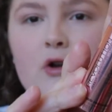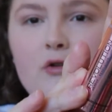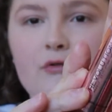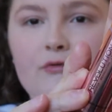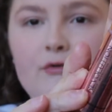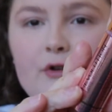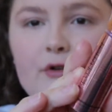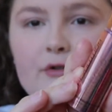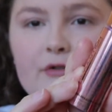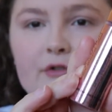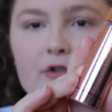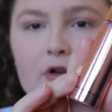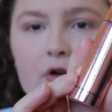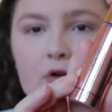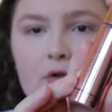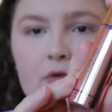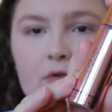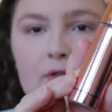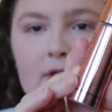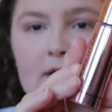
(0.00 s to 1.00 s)
Rose
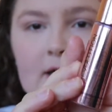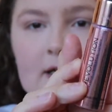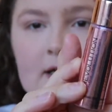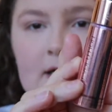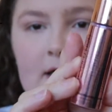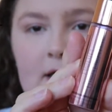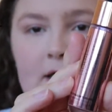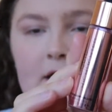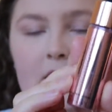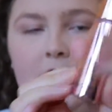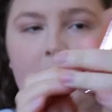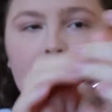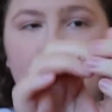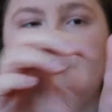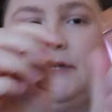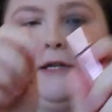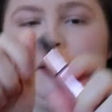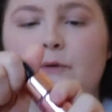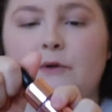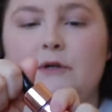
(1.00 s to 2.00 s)
Goldy
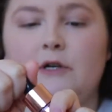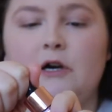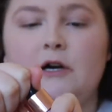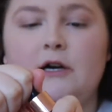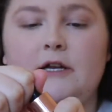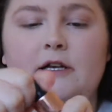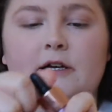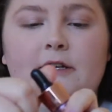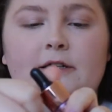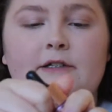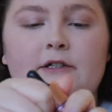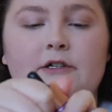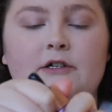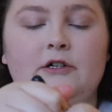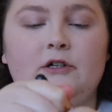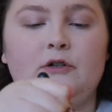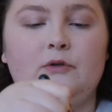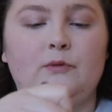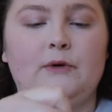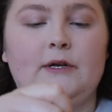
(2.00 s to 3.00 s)
liquid
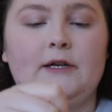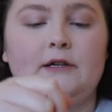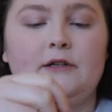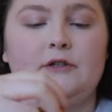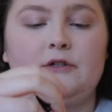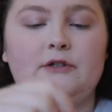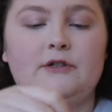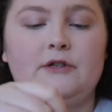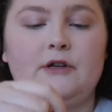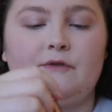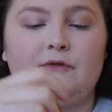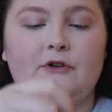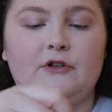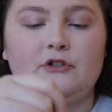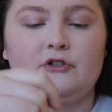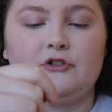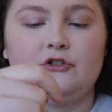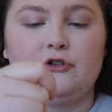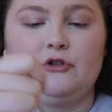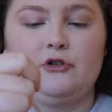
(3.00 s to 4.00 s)
highlighter, which, if I
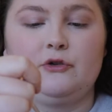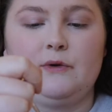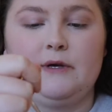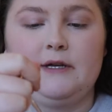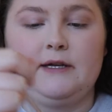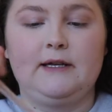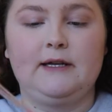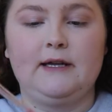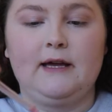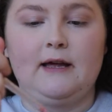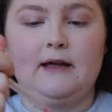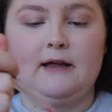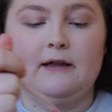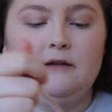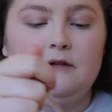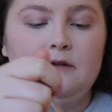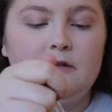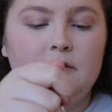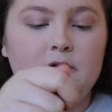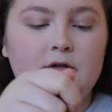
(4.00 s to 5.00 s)
just show you
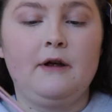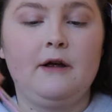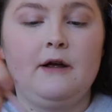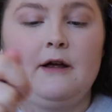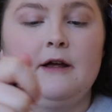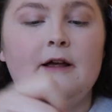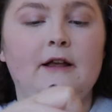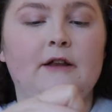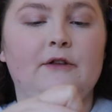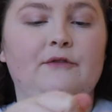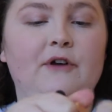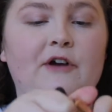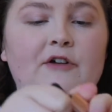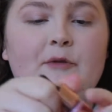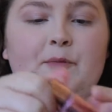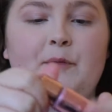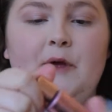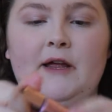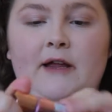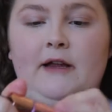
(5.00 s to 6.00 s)
again, is very
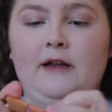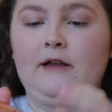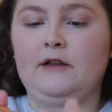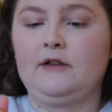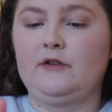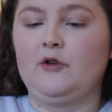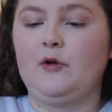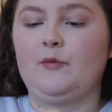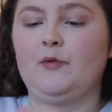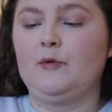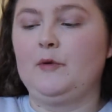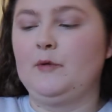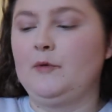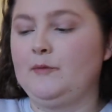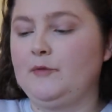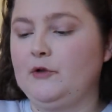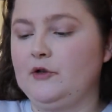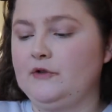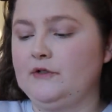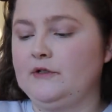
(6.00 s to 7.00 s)
pink, so I probably won't
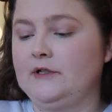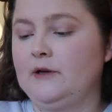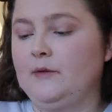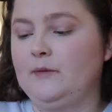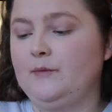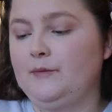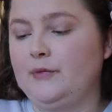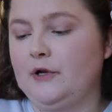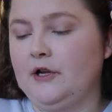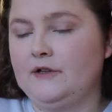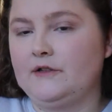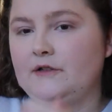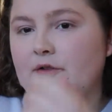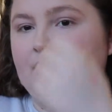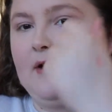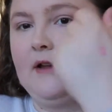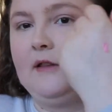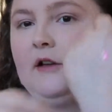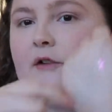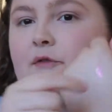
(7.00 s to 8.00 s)
be using it. Plus the
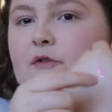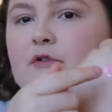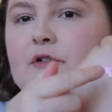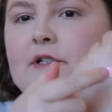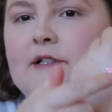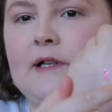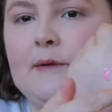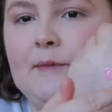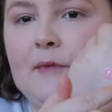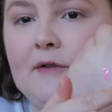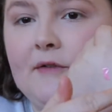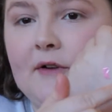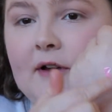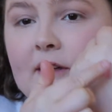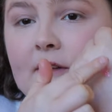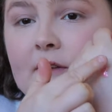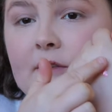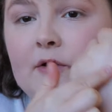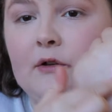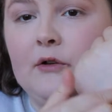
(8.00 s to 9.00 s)
fact that I've already set my
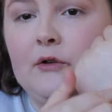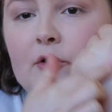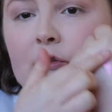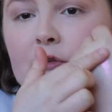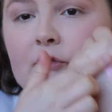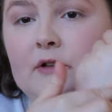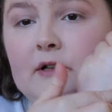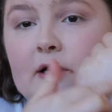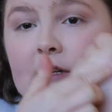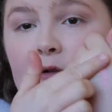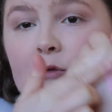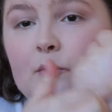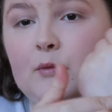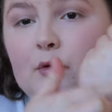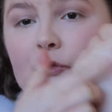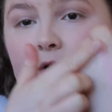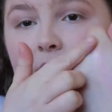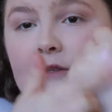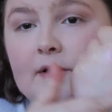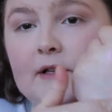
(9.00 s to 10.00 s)
face, so using liquid
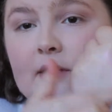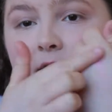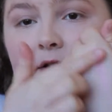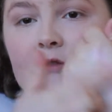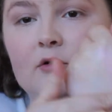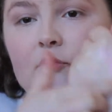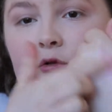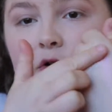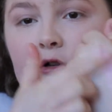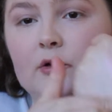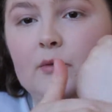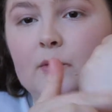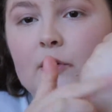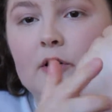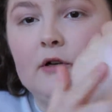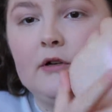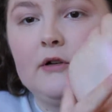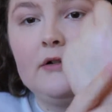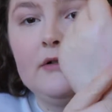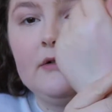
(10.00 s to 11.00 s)
products is not going to
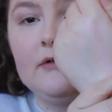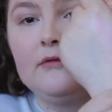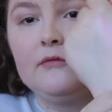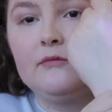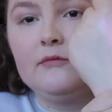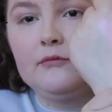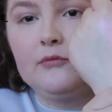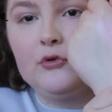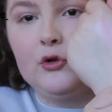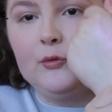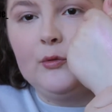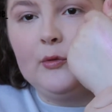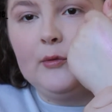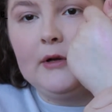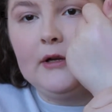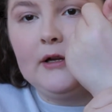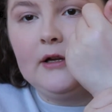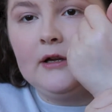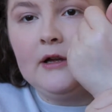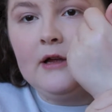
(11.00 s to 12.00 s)
work,
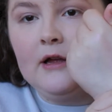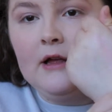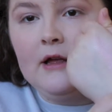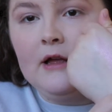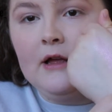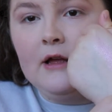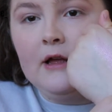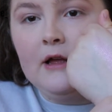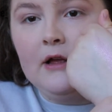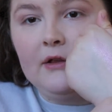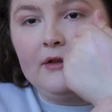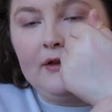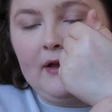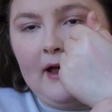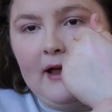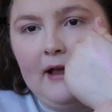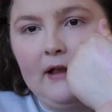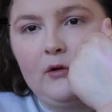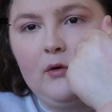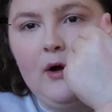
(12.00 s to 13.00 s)
probably. So yeah,
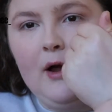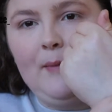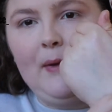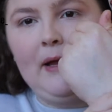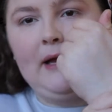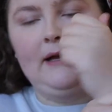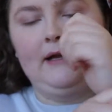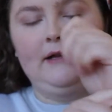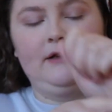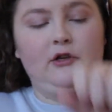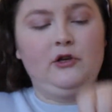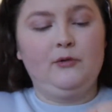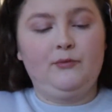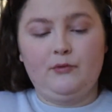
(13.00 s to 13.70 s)
it's quite pinky, so you